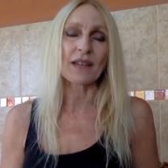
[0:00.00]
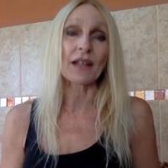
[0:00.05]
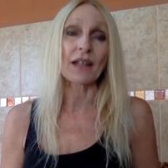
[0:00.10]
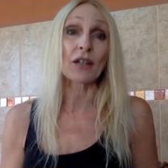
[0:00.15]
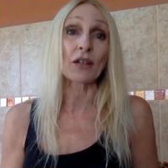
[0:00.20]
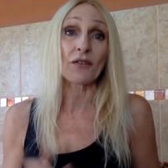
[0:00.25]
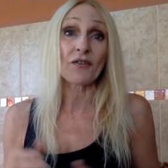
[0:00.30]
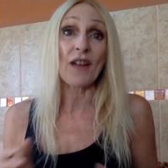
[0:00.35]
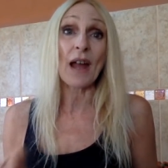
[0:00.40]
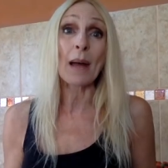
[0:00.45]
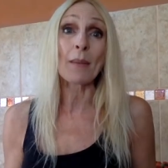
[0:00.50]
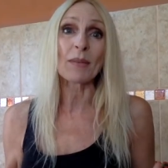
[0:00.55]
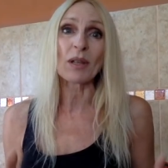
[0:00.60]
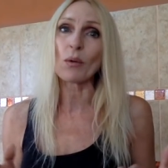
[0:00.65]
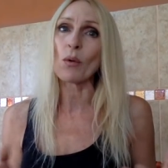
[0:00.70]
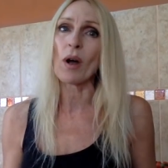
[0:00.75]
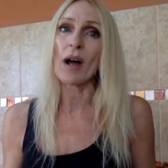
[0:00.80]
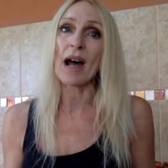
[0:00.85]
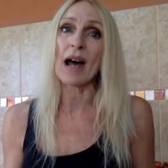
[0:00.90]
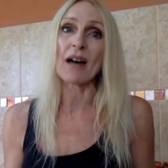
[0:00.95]
that your
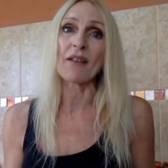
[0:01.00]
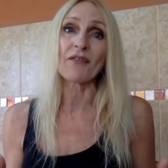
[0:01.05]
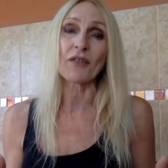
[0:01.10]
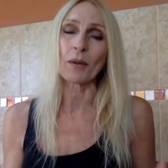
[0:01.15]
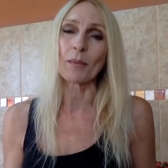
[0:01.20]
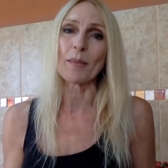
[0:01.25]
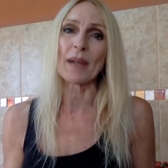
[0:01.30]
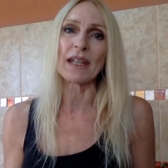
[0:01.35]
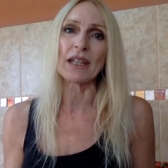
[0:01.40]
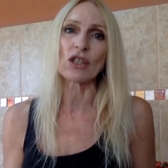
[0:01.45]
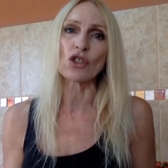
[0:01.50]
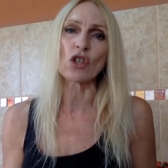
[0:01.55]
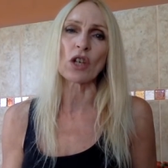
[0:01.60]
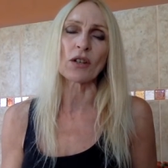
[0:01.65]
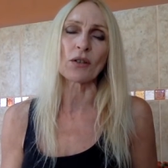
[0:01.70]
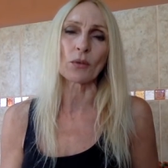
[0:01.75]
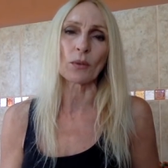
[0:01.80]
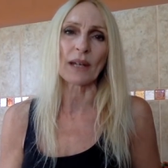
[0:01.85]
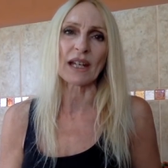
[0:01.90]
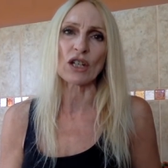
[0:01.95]
family will have for many
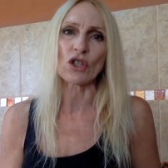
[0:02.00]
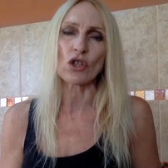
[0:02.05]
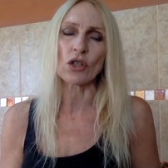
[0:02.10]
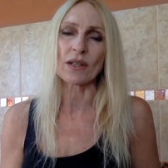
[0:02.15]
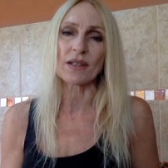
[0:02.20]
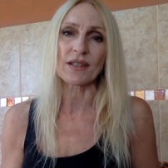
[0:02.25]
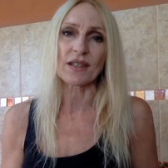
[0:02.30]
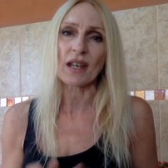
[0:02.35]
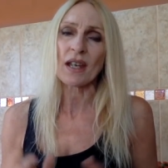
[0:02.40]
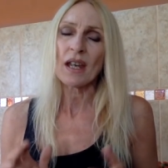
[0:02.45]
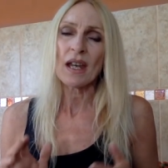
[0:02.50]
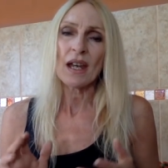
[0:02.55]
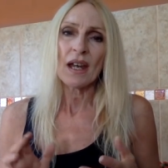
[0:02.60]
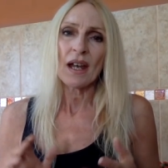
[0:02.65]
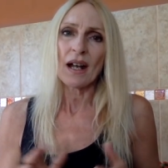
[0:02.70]
generations,